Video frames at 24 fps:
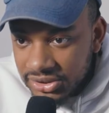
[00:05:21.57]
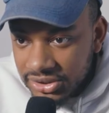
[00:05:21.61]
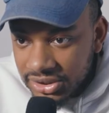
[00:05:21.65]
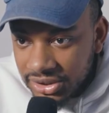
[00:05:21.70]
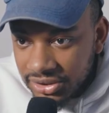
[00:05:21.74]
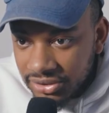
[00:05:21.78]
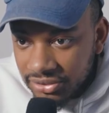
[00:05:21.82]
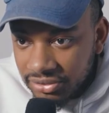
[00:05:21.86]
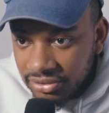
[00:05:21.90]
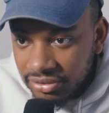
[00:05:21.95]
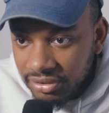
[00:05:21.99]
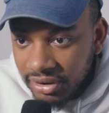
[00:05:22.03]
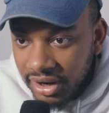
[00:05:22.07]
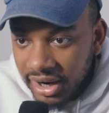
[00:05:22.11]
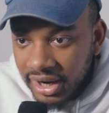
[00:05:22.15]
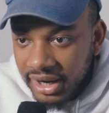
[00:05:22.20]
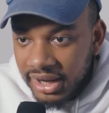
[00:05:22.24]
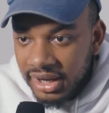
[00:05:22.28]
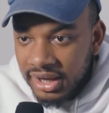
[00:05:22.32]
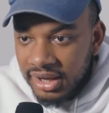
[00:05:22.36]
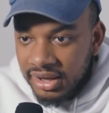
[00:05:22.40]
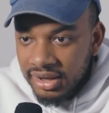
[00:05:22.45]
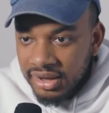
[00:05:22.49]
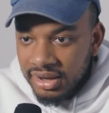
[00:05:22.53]
is she
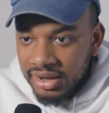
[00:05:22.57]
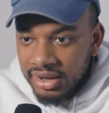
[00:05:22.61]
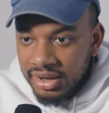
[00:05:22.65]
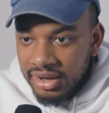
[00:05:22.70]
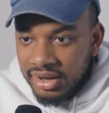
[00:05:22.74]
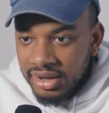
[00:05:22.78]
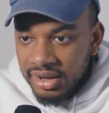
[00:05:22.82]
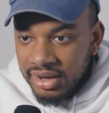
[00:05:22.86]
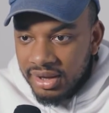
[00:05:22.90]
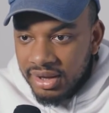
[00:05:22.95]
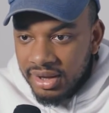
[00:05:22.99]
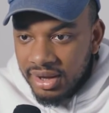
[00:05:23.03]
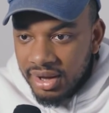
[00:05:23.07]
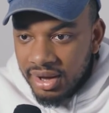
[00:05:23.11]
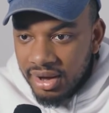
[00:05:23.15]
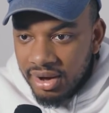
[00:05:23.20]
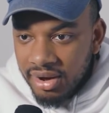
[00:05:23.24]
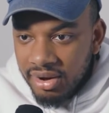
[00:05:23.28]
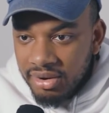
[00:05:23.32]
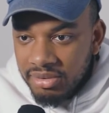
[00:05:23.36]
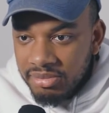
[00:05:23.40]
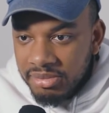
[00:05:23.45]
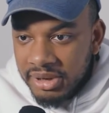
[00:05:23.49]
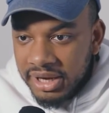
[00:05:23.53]
crying?
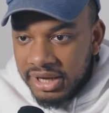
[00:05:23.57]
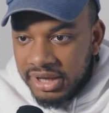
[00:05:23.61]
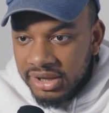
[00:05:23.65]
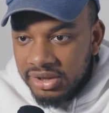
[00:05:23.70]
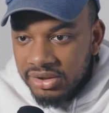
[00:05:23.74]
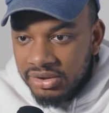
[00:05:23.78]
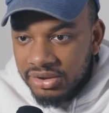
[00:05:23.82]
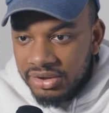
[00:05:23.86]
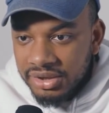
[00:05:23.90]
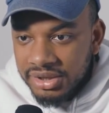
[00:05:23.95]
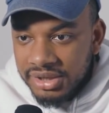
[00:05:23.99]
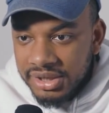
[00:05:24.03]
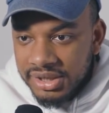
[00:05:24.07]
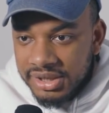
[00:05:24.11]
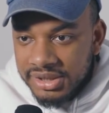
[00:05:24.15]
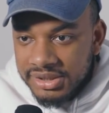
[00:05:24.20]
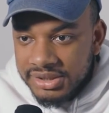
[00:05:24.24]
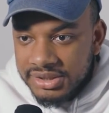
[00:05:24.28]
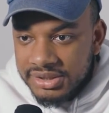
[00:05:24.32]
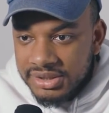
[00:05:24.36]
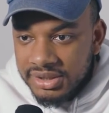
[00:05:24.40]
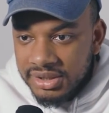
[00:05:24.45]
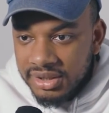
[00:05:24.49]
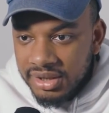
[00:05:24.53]
Oh my
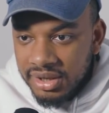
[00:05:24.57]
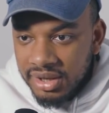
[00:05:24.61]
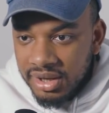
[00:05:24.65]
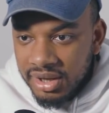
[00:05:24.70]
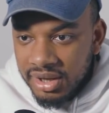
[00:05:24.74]
goodness.